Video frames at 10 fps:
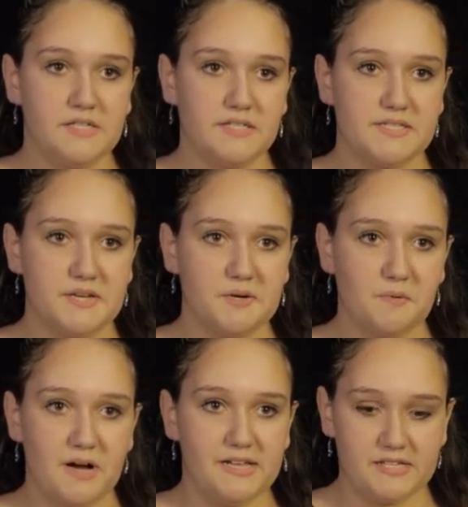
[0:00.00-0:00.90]
So
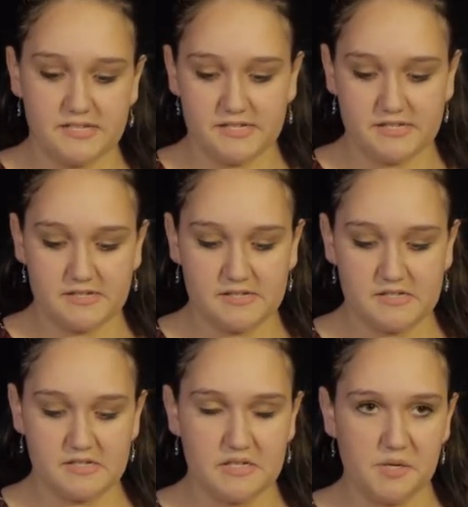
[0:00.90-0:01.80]
what?
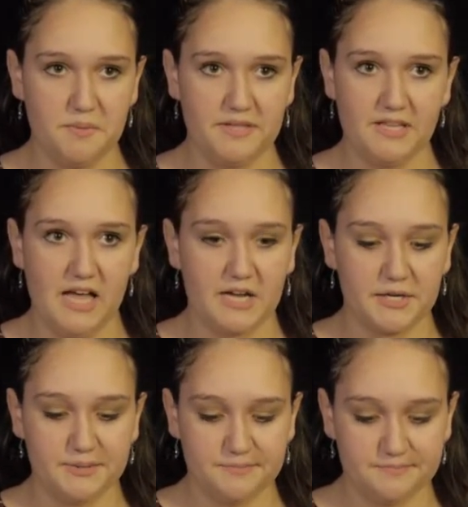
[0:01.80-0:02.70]
You won the
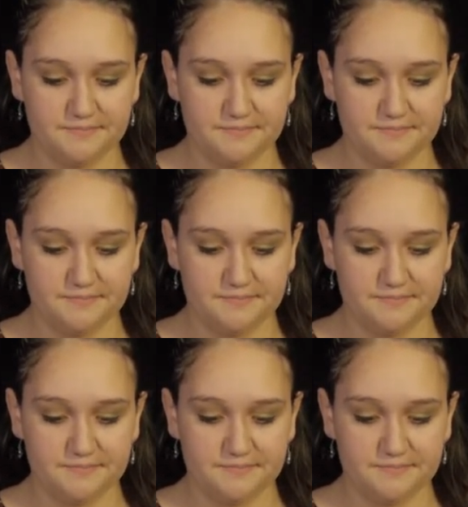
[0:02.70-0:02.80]
lotto?